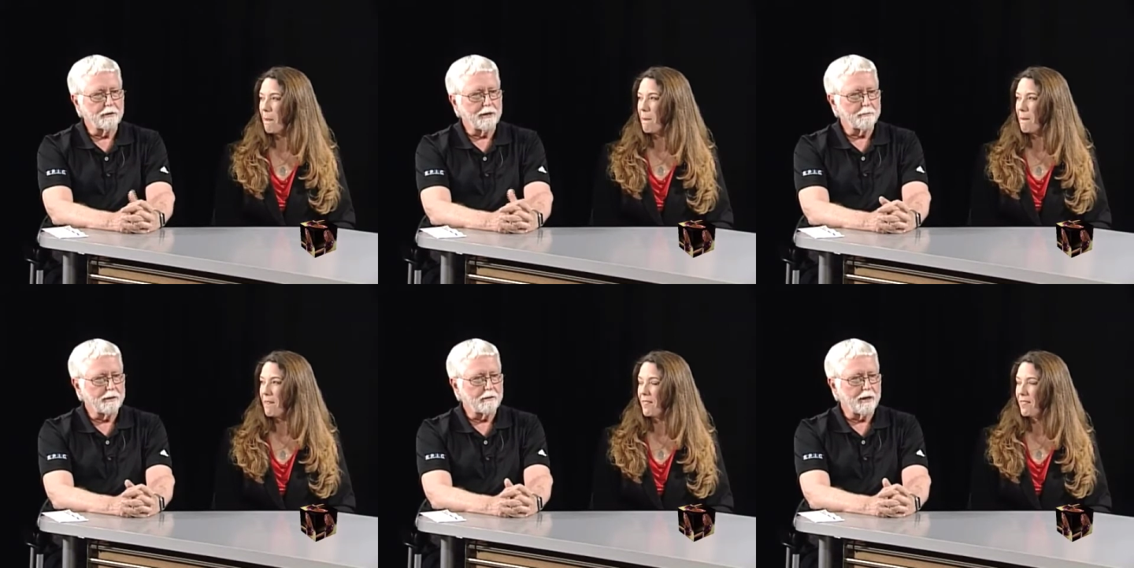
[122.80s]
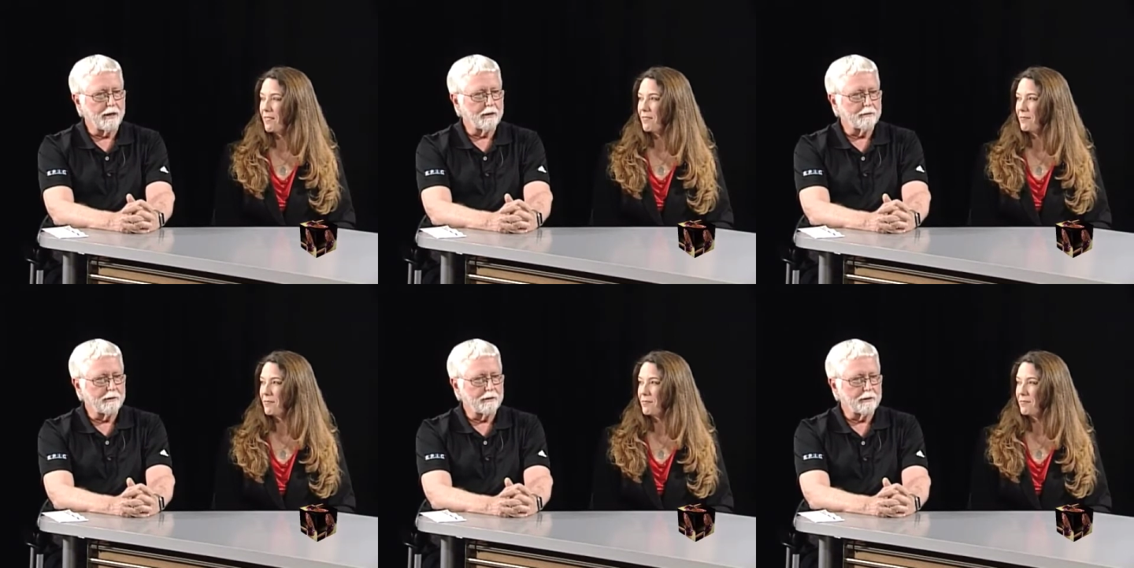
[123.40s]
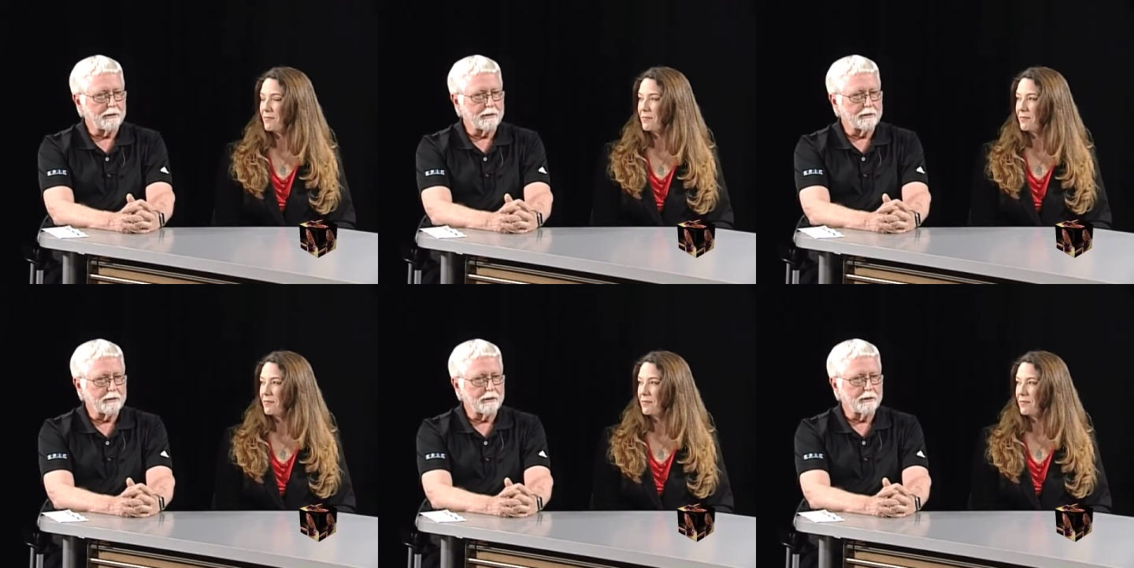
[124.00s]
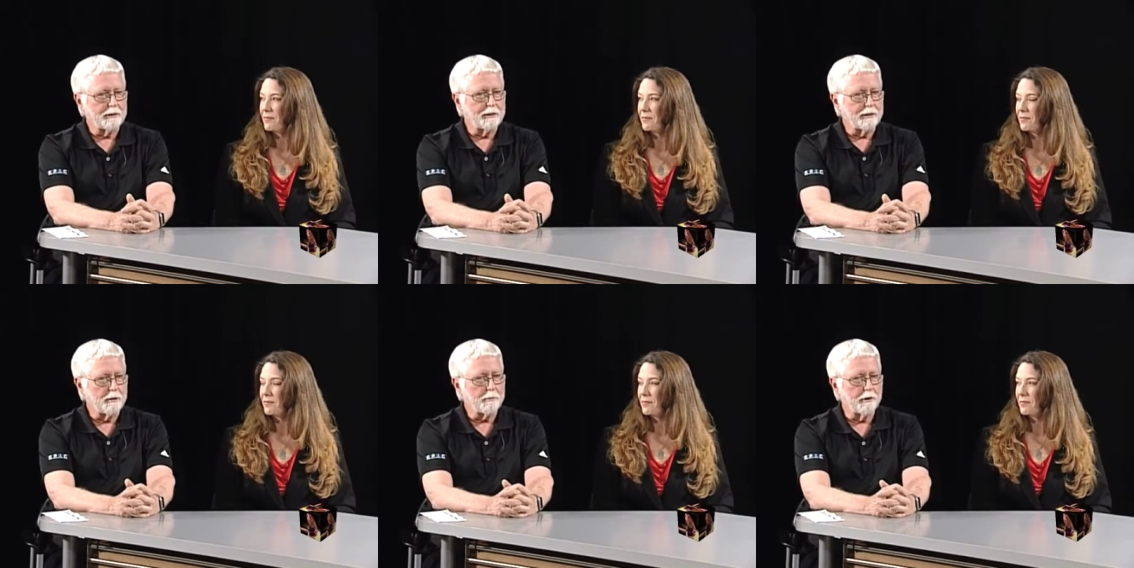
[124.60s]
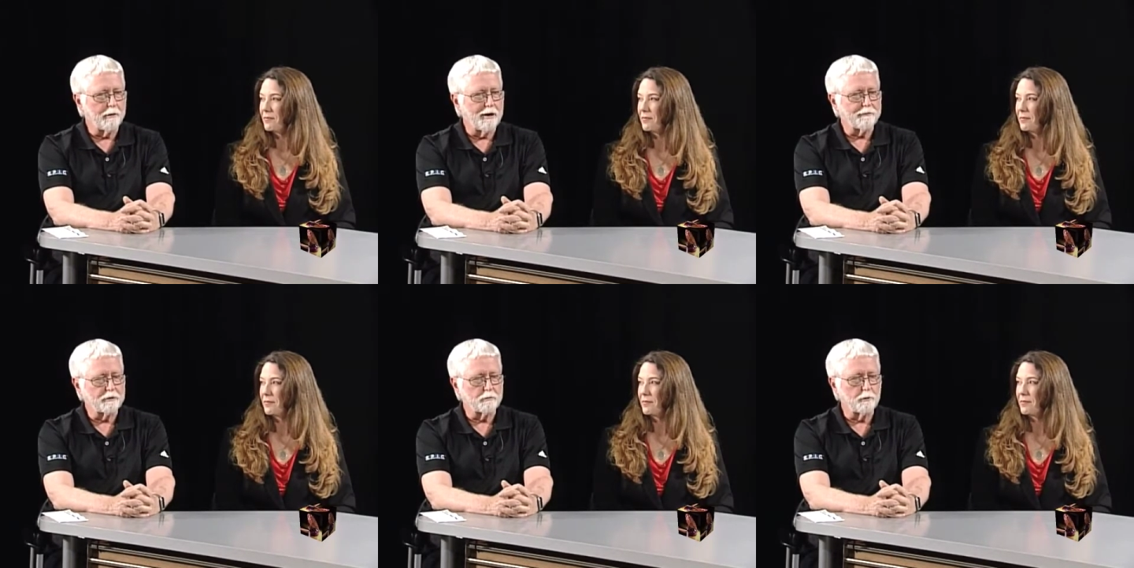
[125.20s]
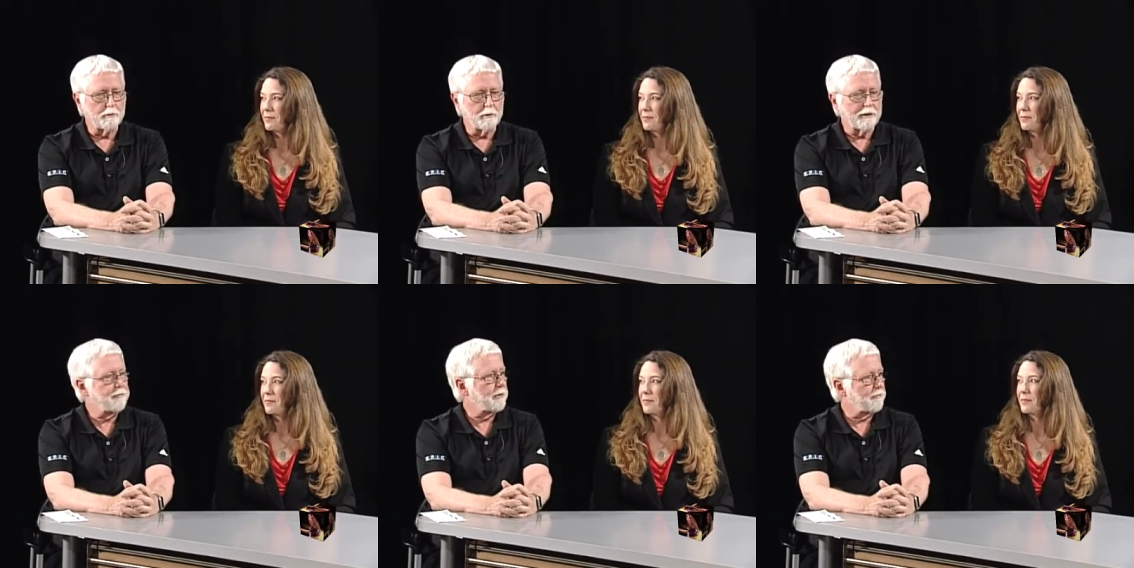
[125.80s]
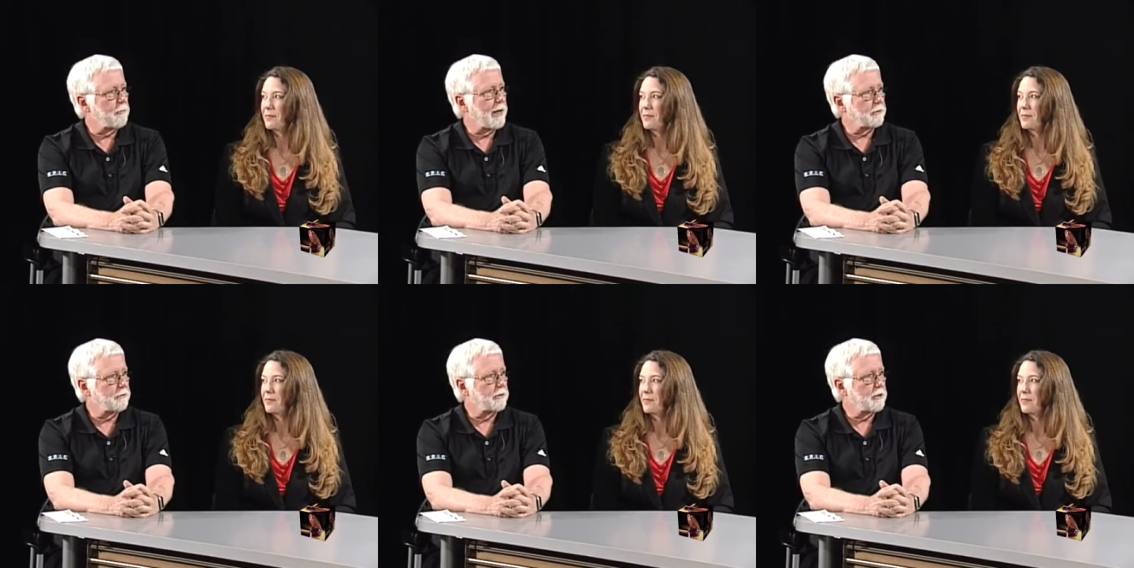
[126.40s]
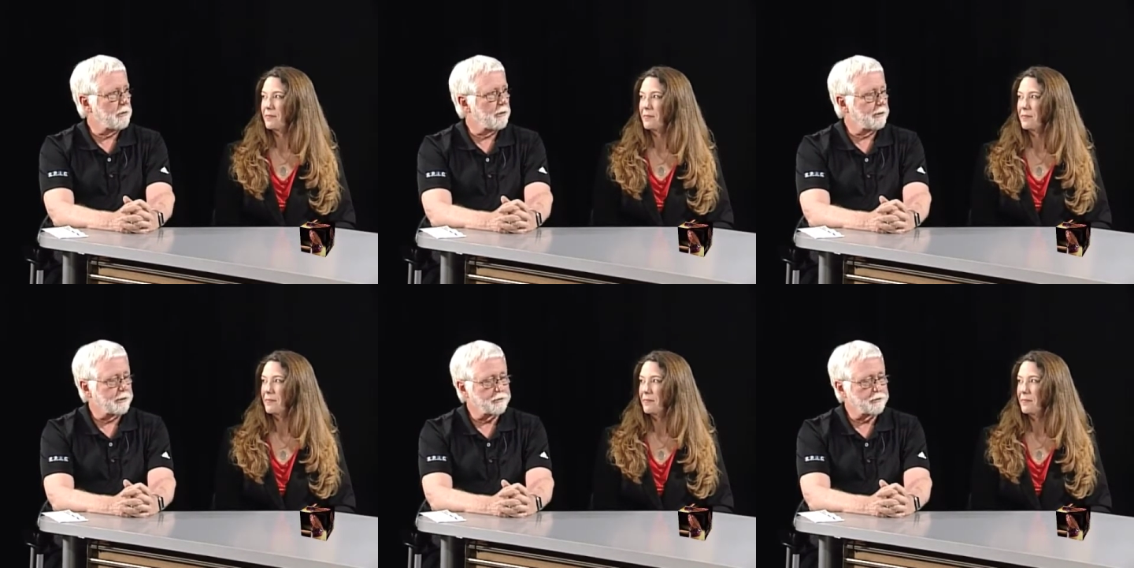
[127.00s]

Speaker 1: EPIC and the Inland Empire office really believe in giving back to the community.